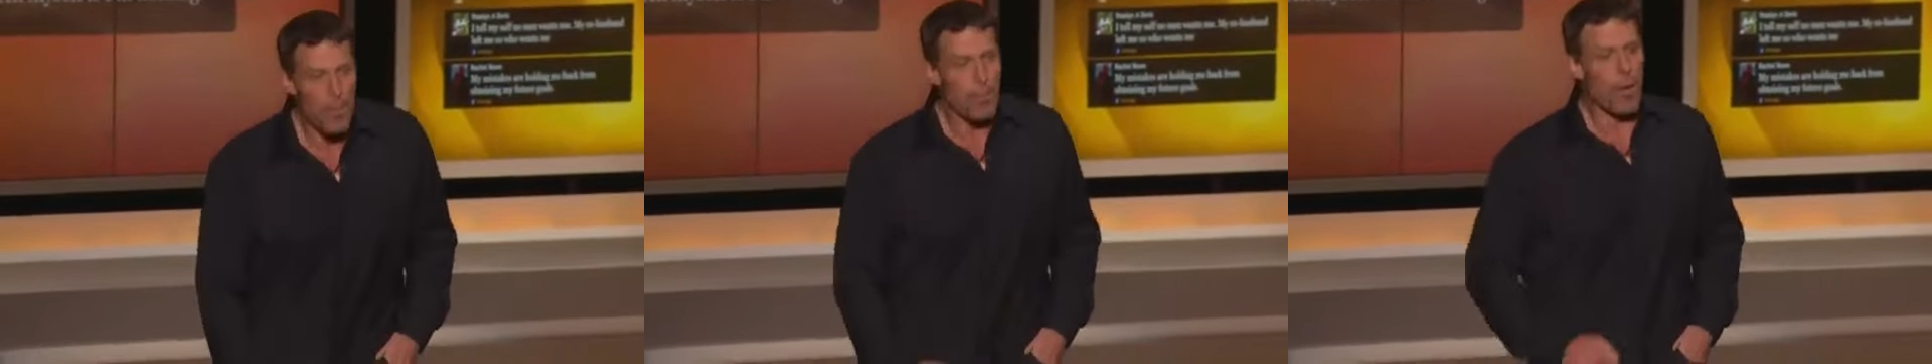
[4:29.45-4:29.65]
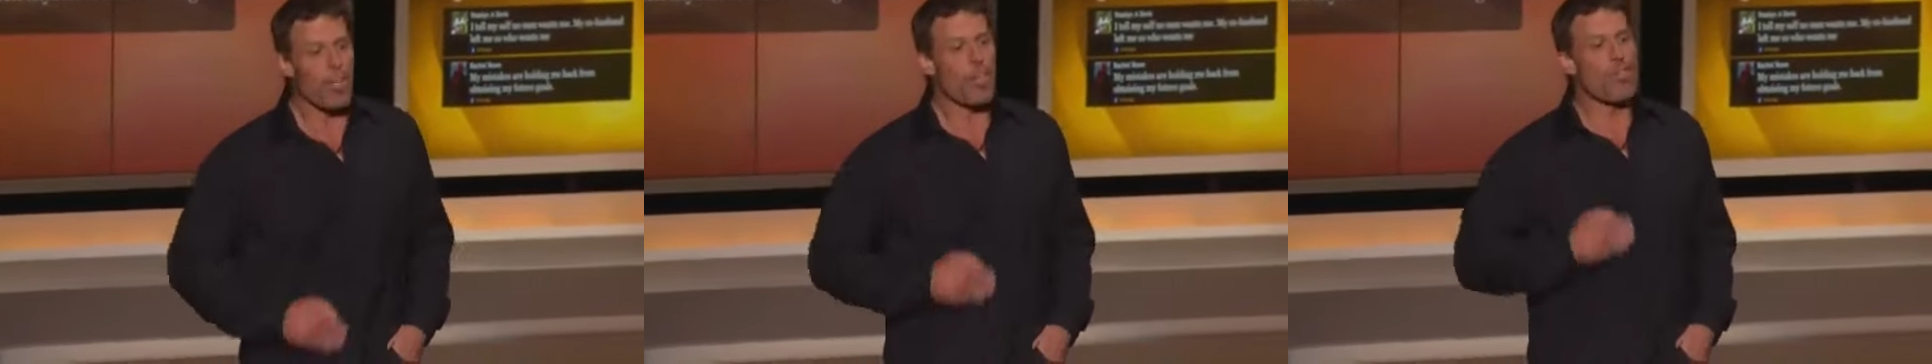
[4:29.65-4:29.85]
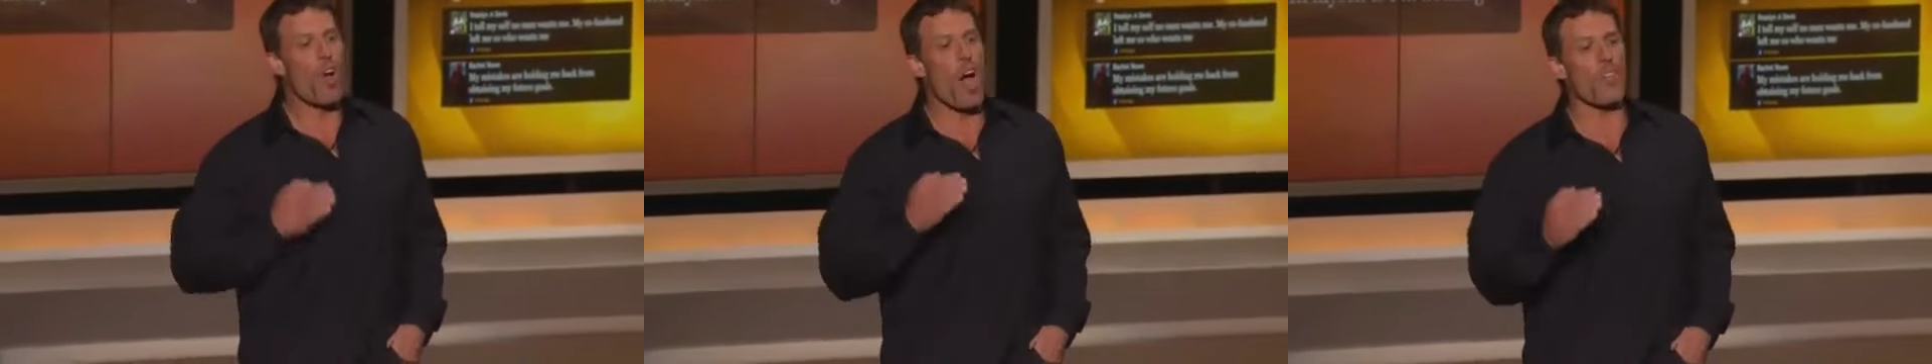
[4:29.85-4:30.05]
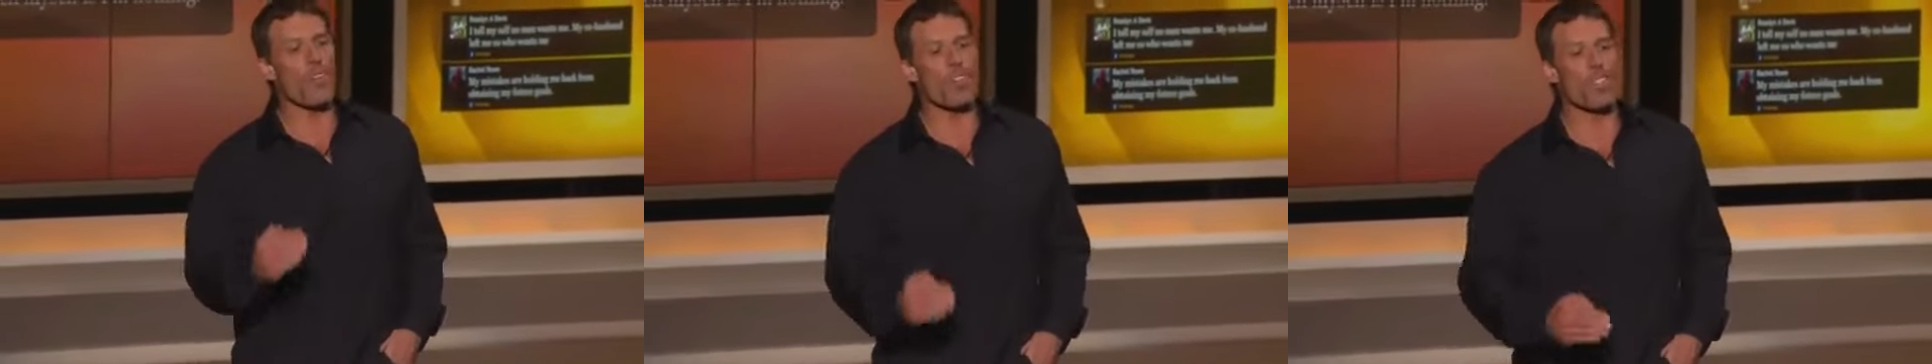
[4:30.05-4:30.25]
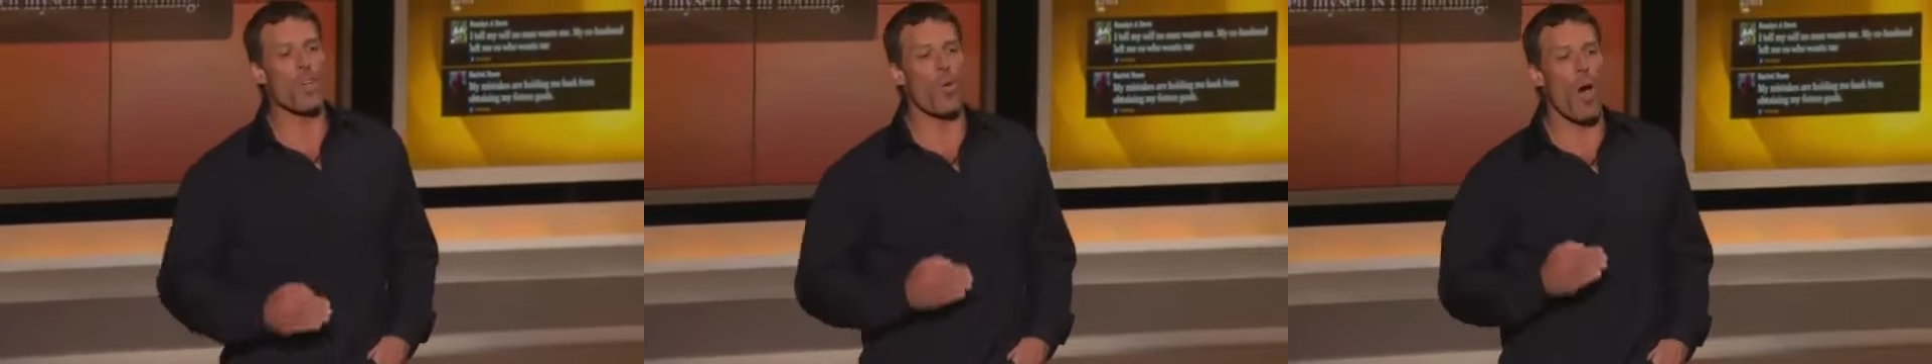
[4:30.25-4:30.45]
but you've gone
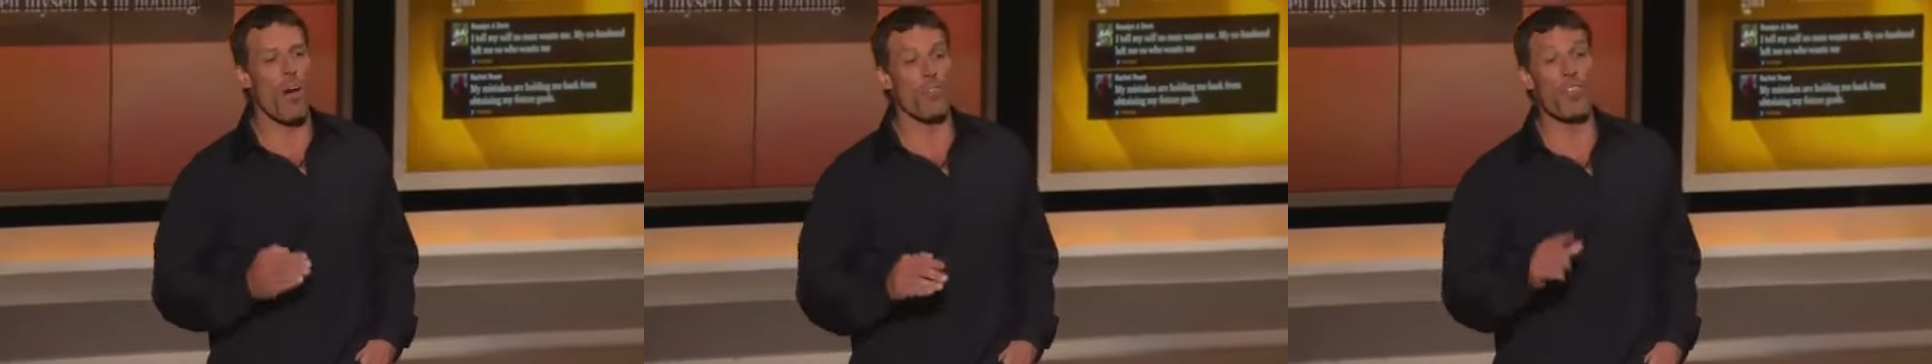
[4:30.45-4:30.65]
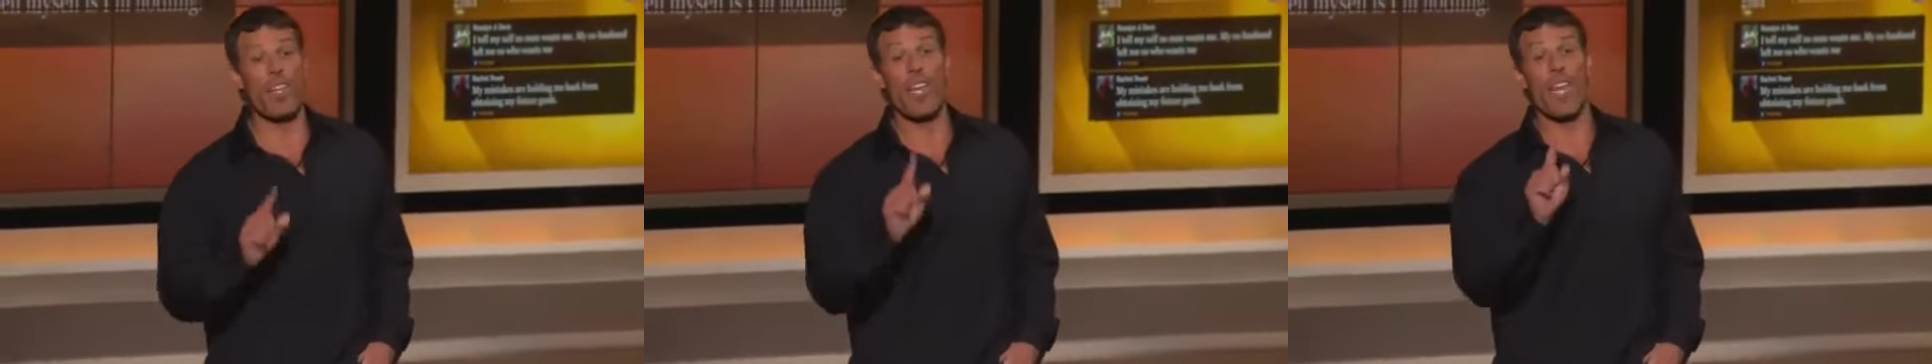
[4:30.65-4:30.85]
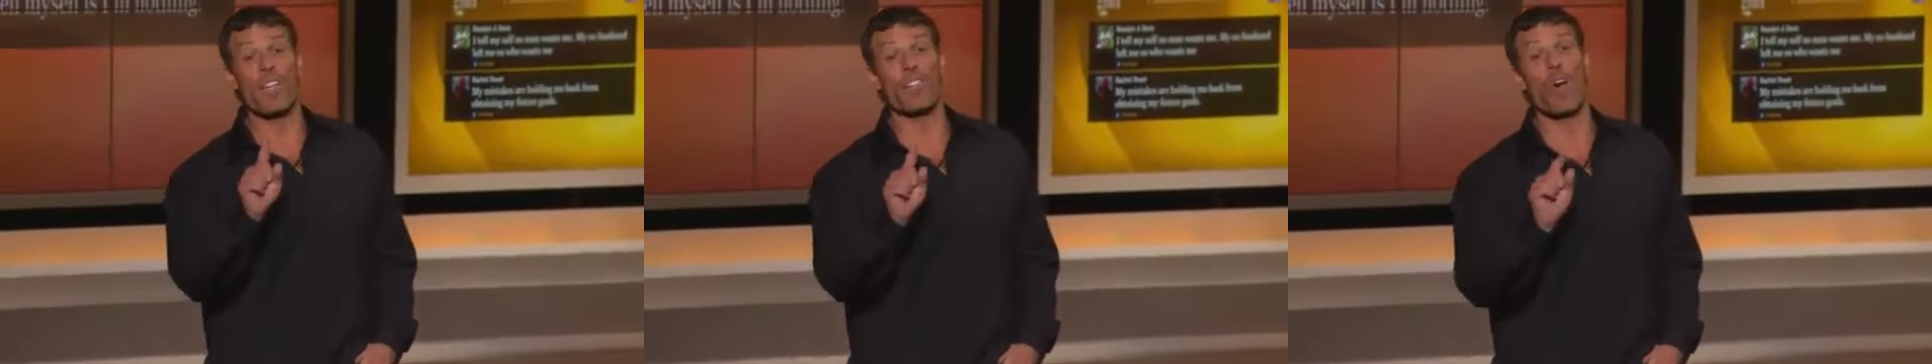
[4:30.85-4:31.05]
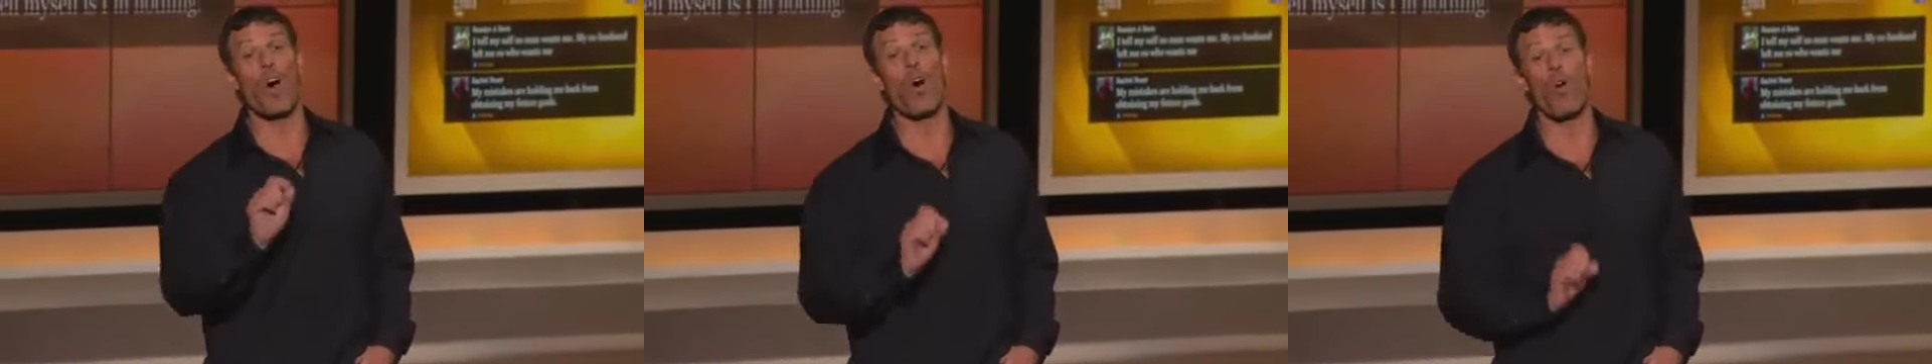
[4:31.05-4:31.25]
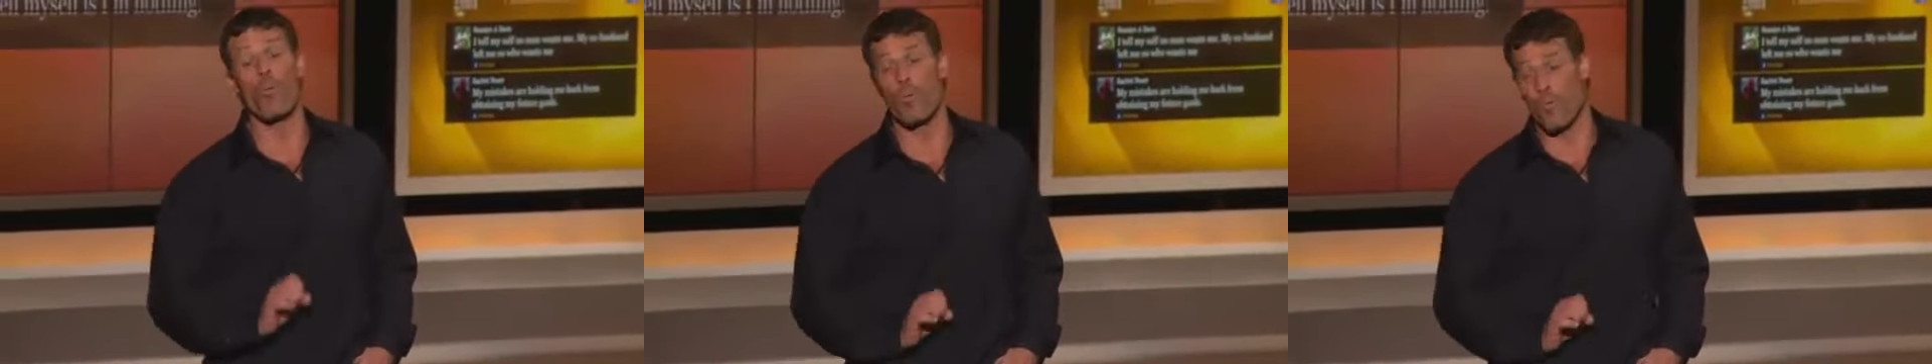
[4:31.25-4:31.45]
there so often, it's
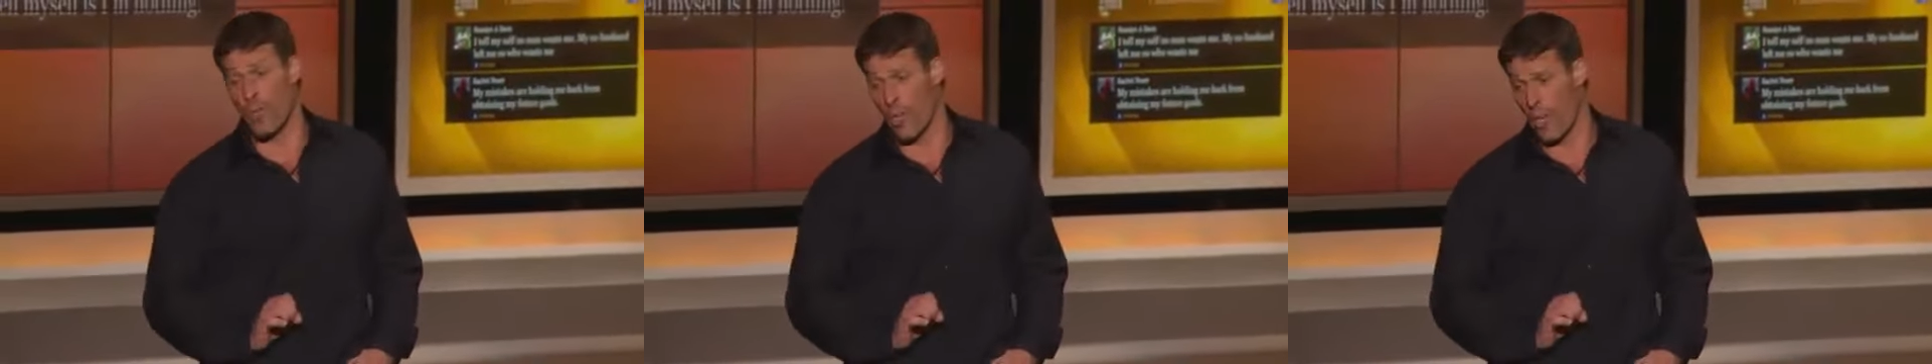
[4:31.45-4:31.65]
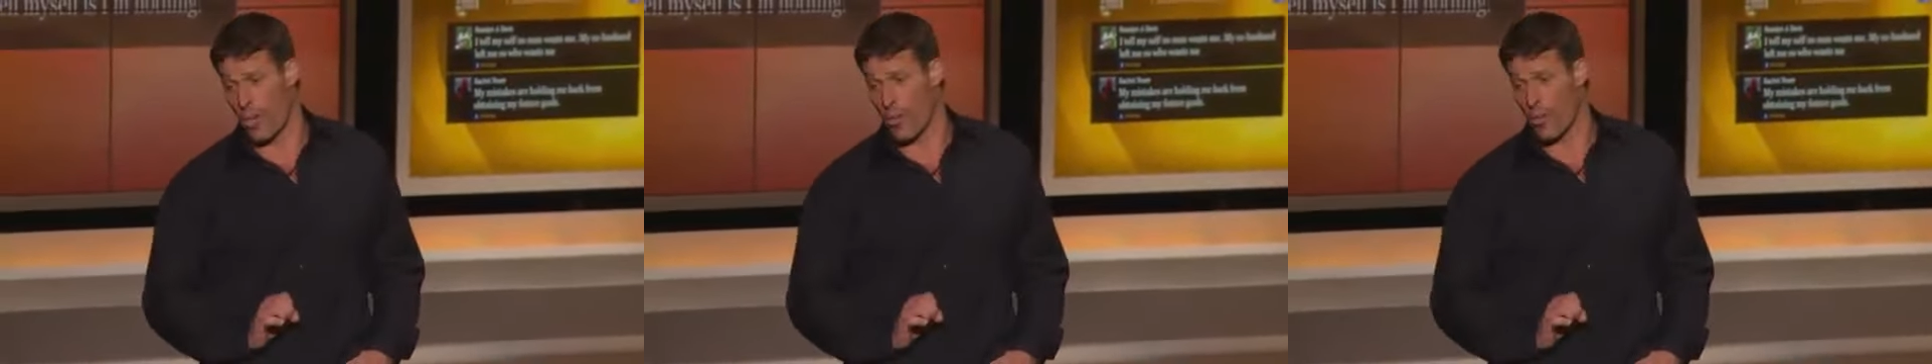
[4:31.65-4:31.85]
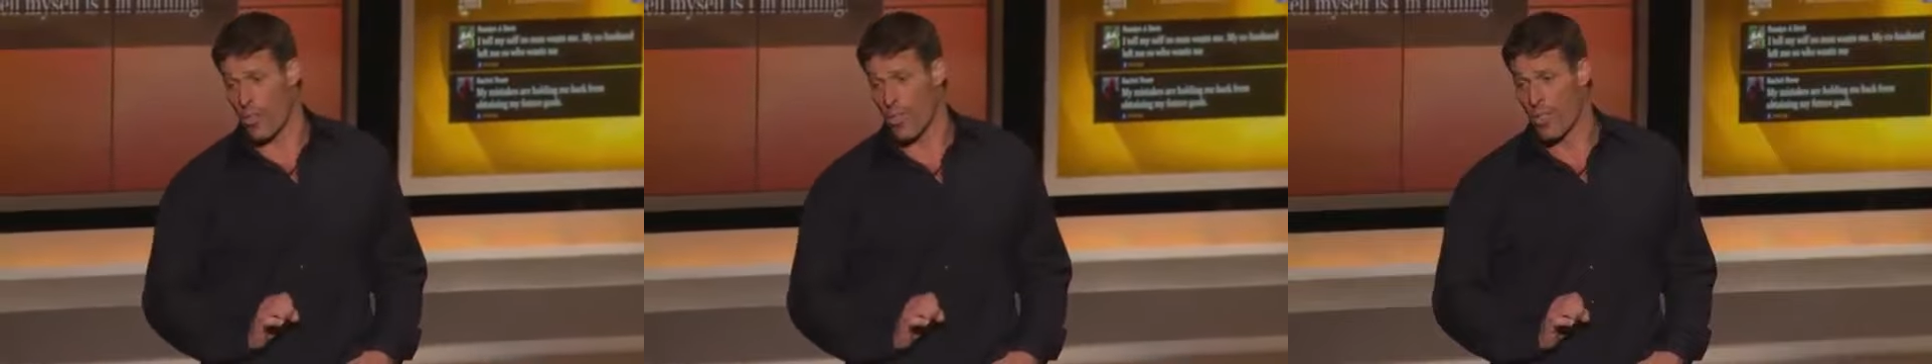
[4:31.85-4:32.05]
home for you.